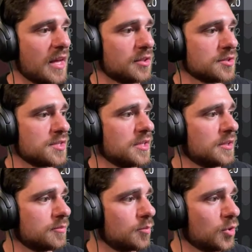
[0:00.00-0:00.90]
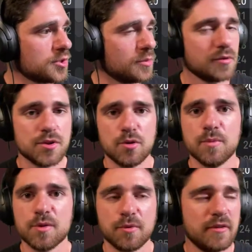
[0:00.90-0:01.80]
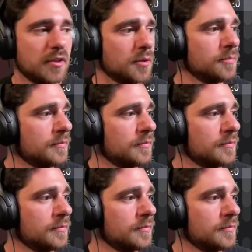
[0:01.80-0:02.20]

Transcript: you'll see, once we resume this preview,